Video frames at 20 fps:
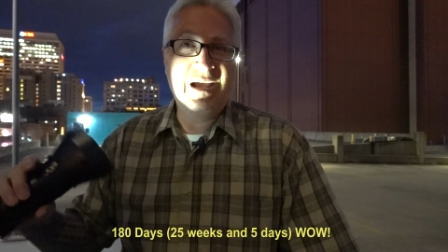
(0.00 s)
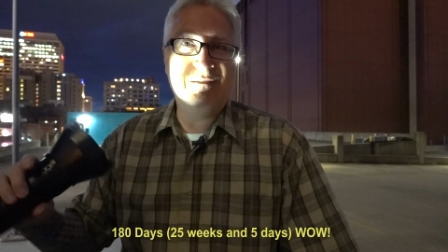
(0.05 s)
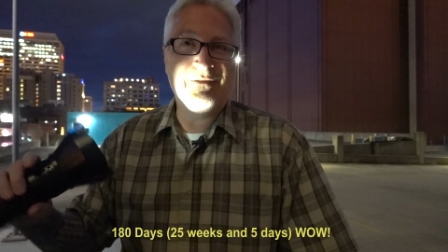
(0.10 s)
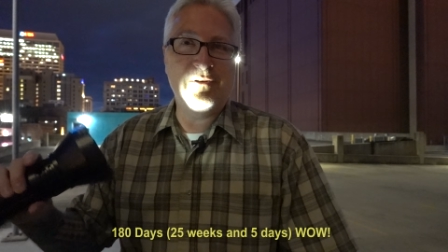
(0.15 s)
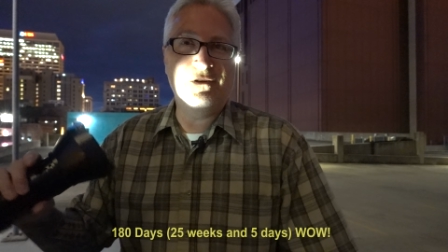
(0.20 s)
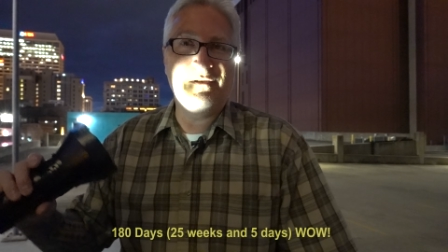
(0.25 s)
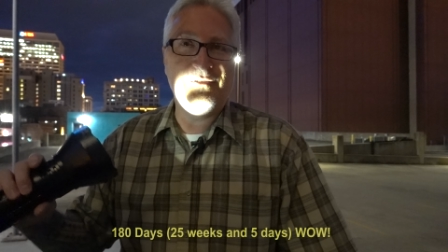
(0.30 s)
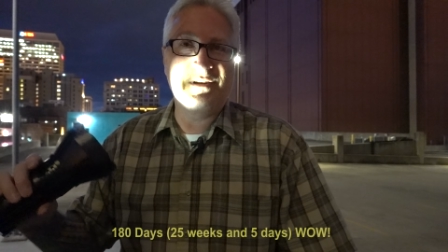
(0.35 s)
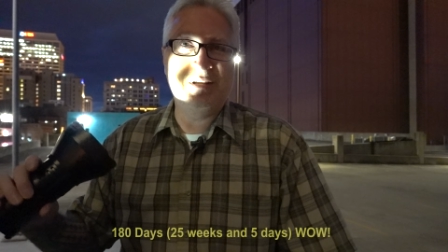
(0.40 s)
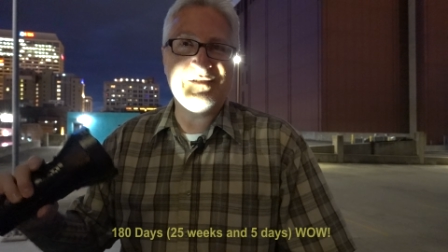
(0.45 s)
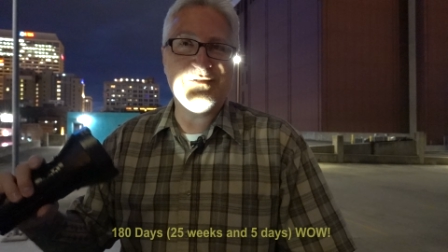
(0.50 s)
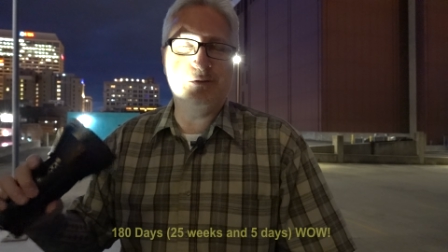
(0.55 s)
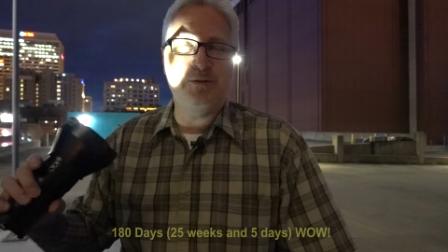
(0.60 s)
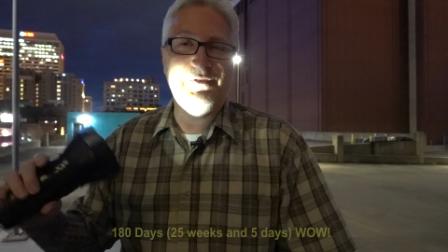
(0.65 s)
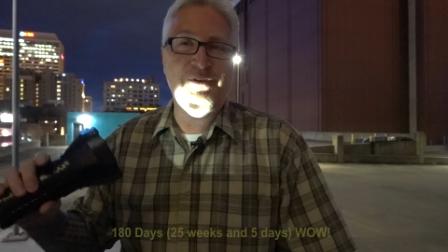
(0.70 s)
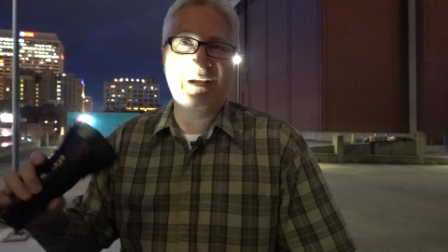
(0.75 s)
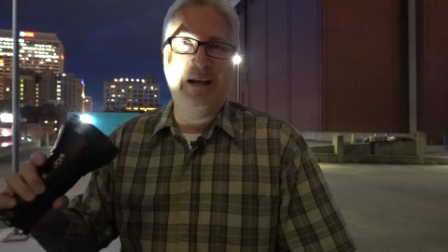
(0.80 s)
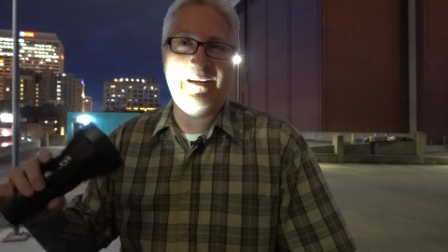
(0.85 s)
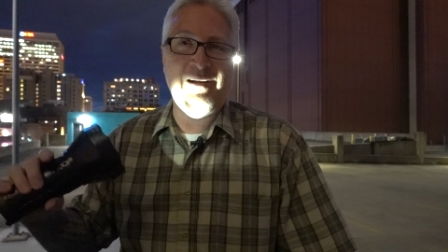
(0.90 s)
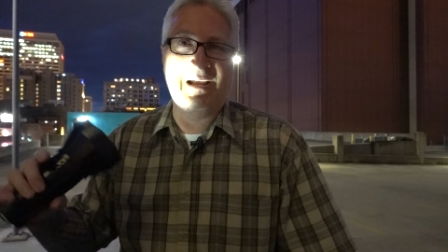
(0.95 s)
Have a little nice little
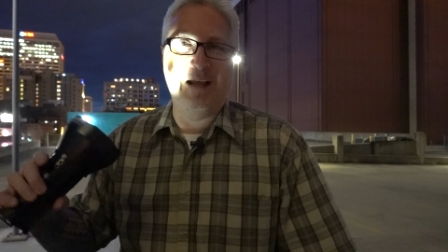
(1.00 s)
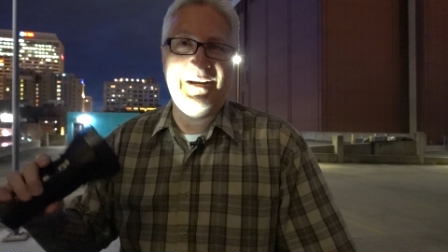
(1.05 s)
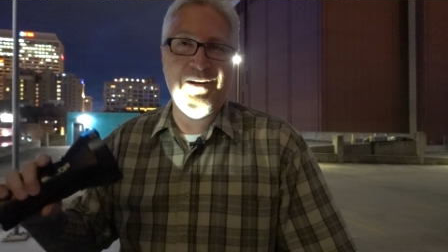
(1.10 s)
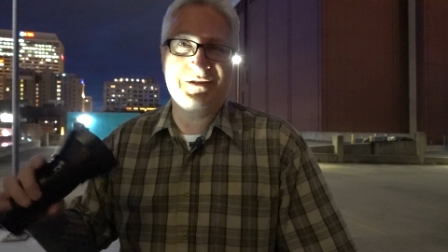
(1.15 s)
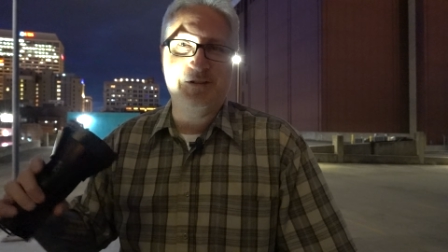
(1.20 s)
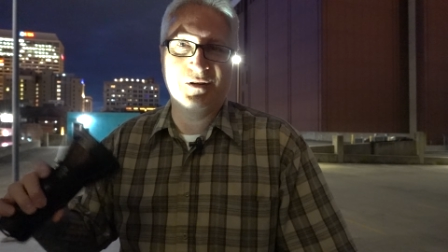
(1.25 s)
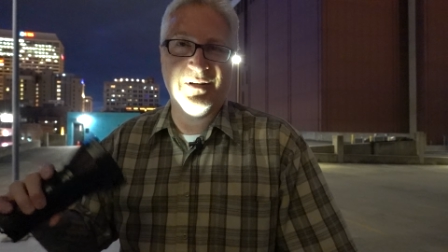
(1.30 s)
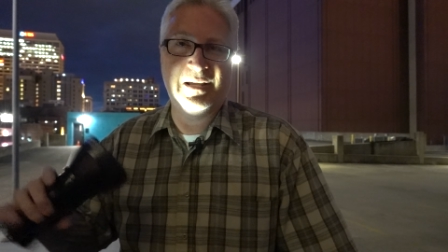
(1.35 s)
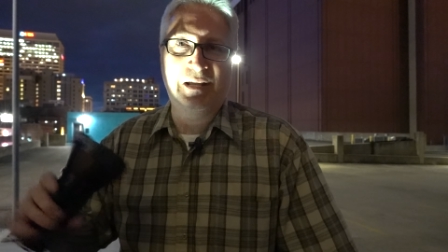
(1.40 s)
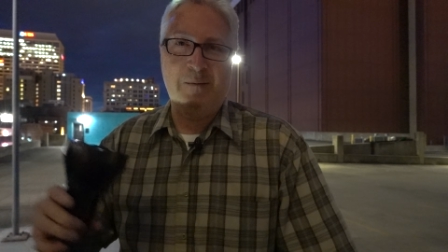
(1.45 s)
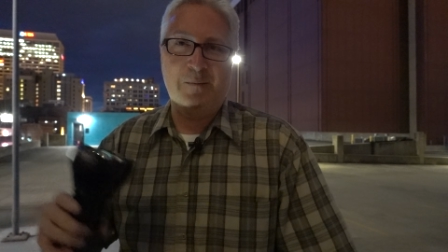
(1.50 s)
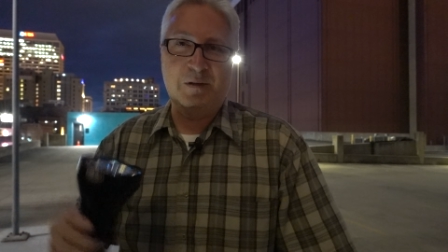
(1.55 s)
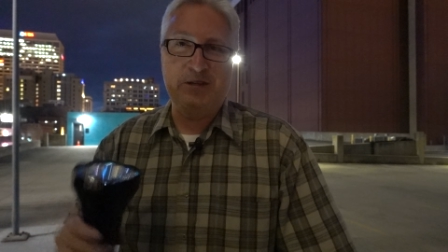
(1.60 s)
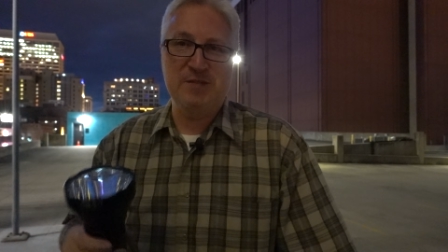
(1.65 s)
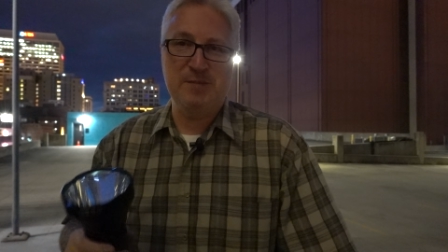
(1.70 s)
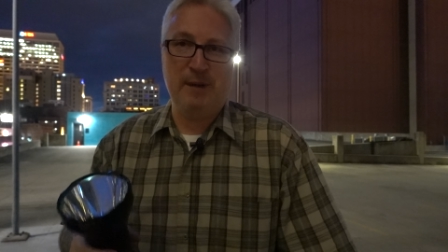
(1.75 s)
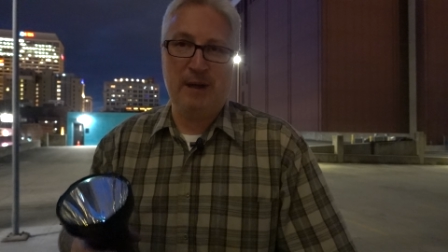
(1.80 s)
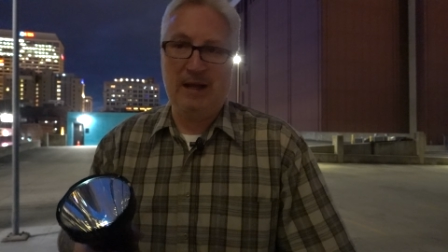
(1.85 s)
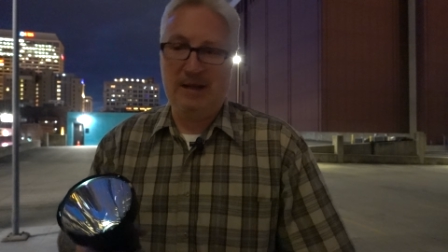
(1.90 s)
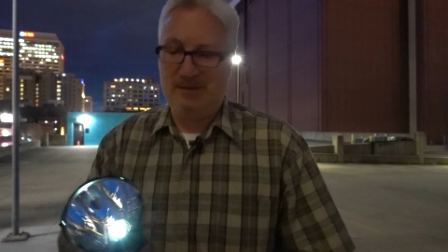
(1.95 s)
night light at your camping
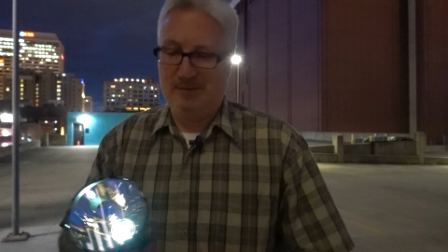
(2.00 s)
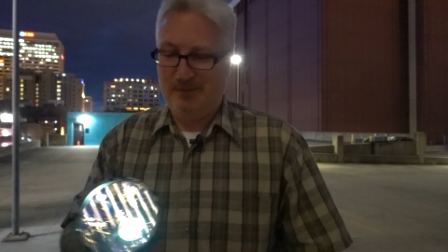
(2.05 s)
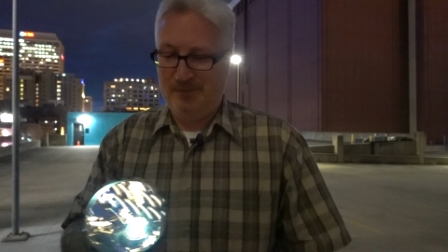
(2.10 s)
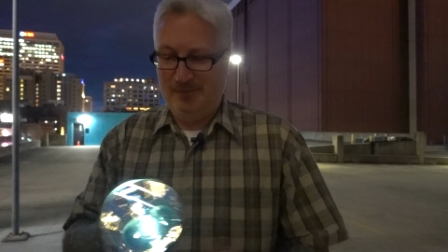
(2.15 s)
spot.